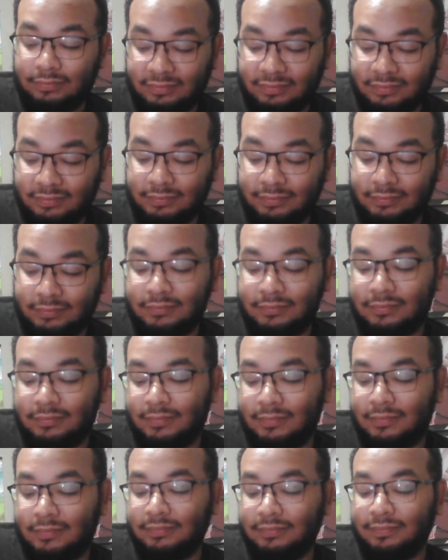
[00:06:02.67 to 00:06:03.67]

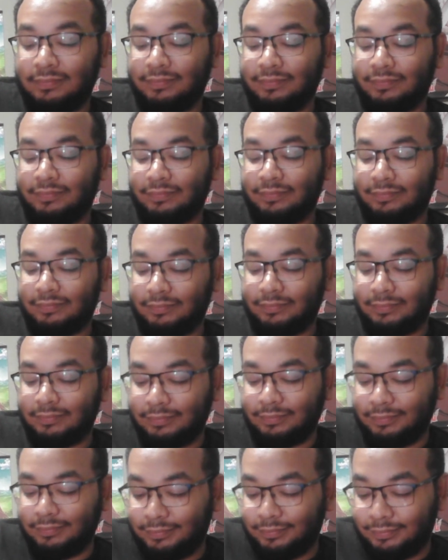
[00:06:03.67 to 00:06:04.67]

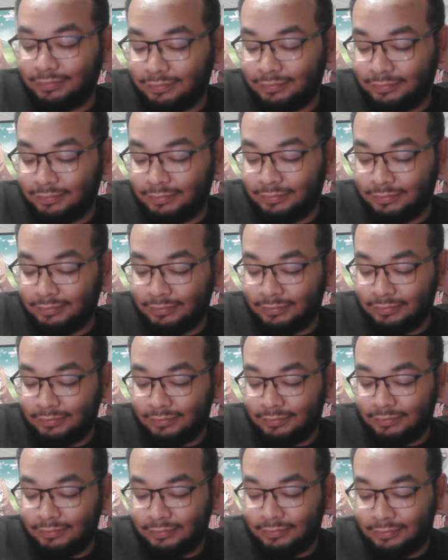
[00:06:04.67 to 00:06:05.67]

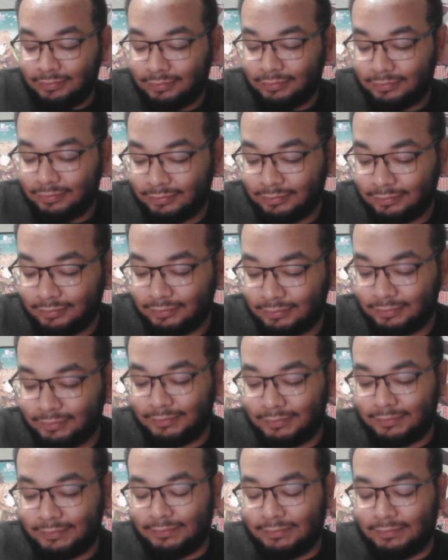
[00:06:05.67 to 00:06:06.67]

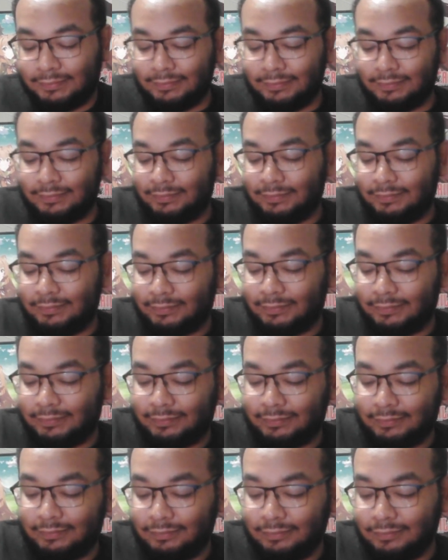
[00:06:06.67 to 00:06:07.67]

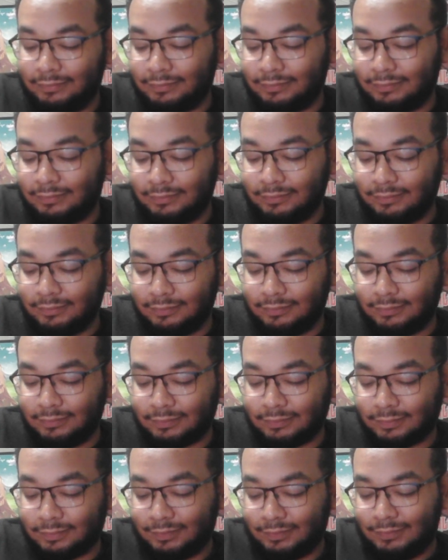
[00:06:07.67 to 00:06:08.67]

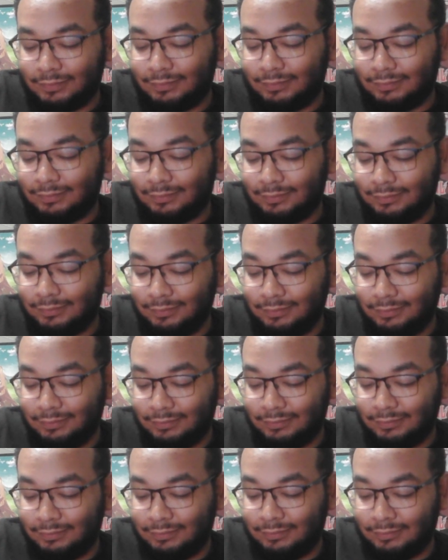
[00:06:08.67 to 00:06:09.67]

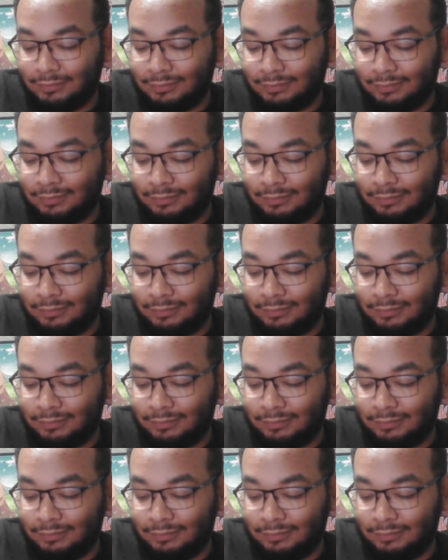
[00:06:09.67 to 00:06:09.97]
No words are spoken by the person on screen.